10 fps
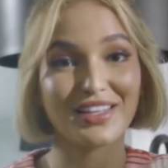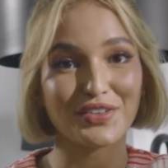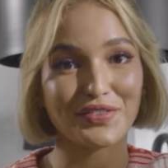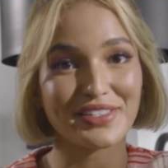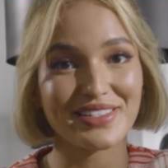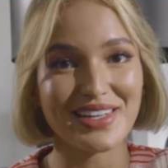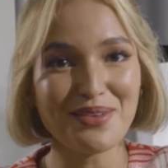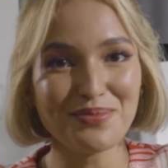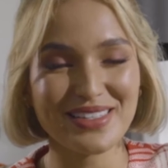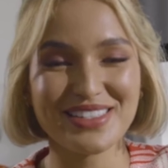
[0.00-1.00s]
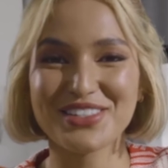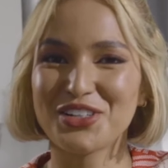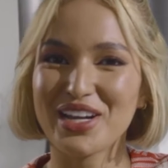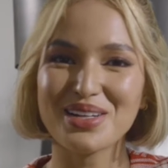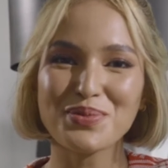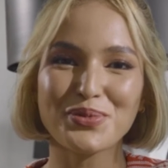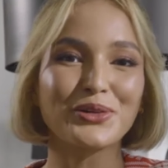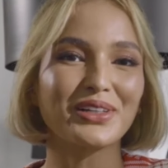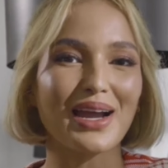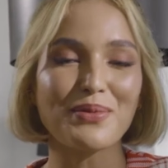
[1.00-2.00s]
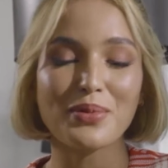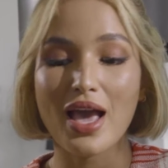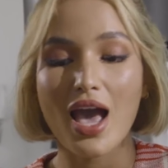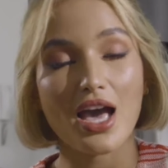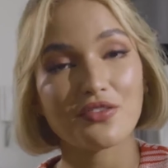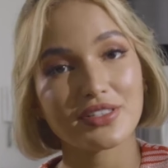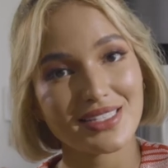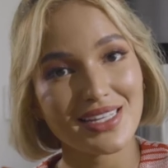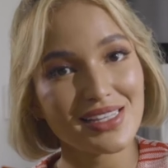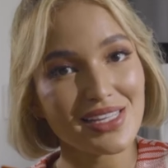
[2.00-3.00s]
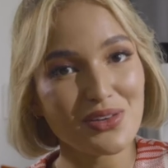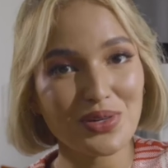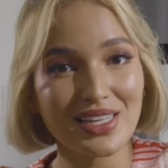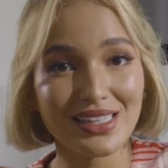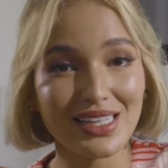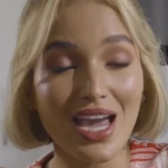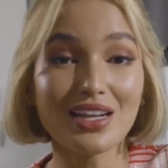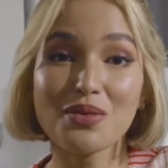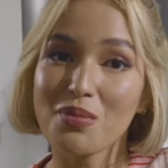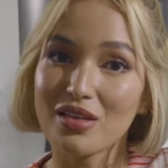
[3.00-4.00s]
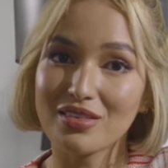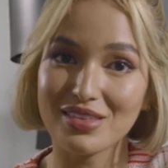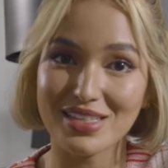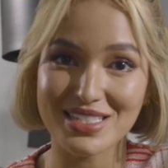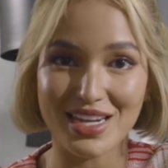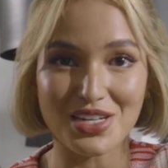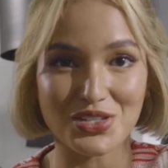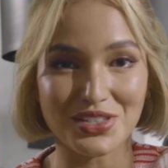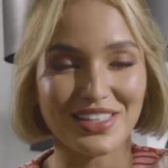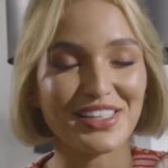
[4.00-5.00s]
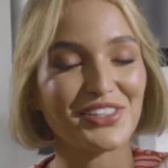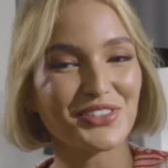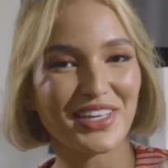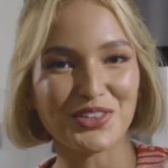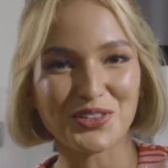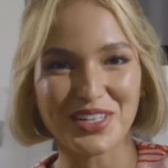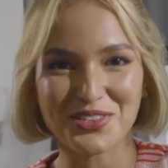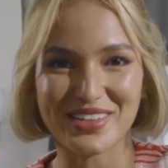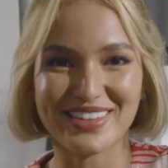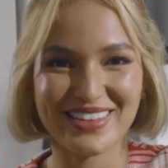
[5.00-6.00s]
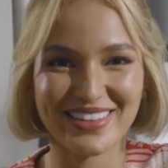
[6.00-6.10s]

The first step is to create a program. Have a daily, weekly, and a monthly schedule that you can work with.